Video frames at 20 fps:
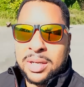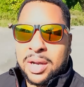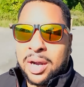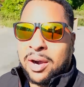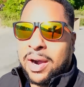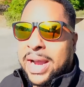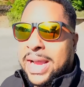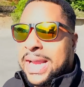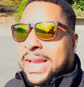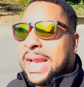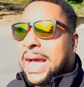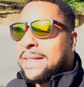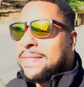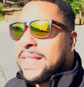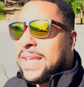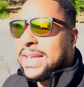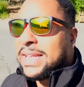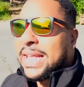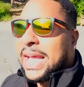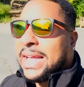All right, and I
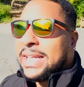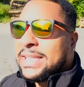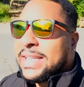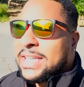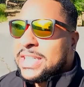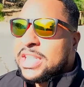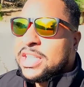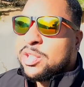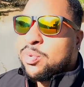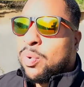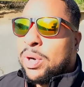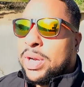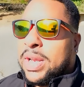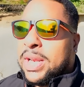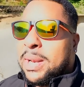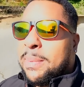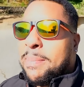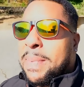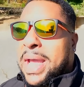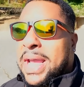think that this is one
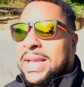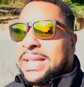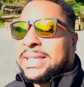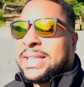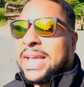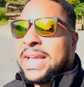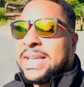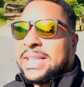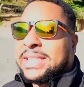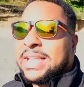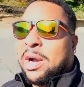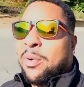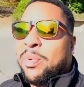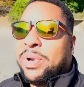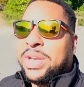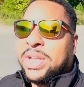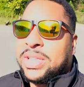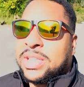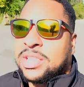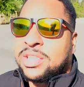of the main things that we
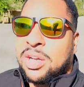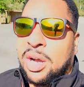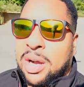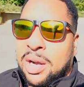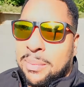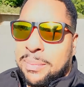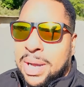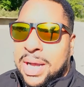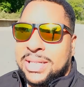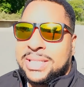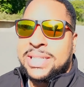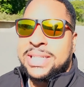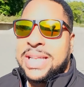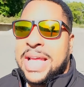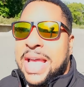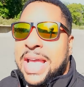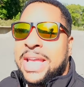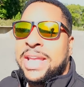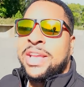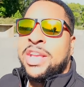need to talk about
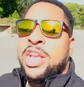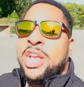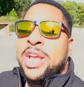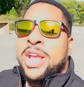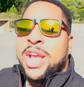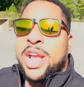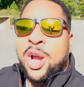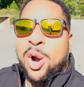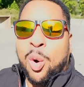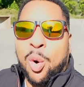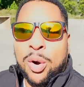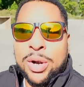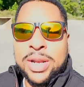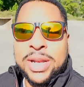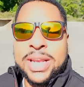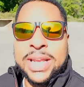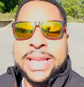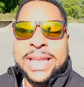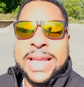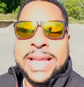today in order
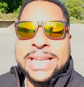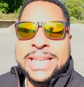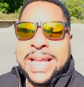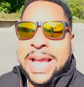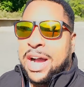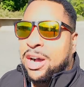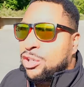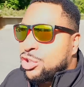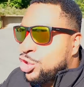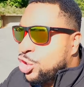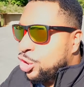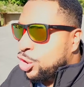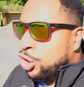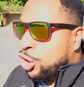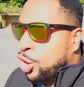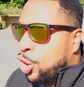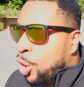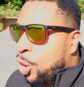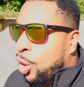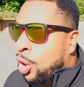to get down to the
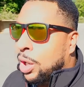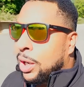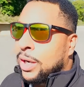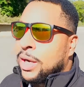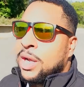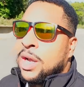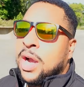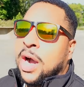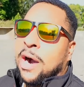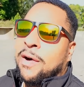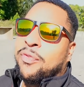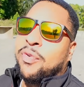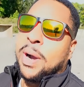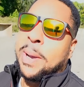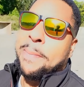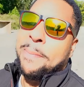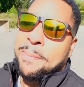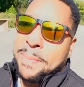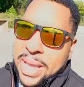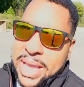core of
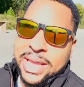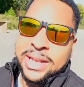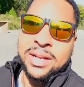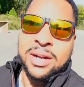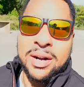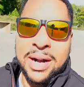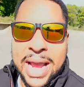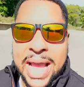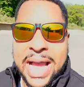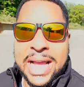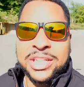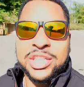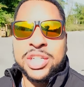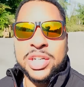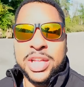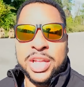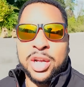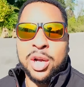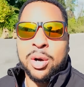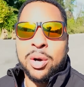what men are
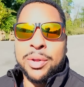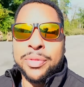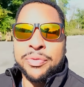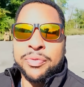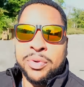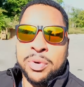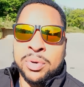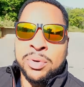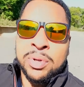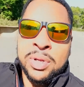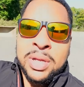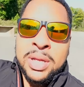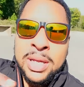actually going through.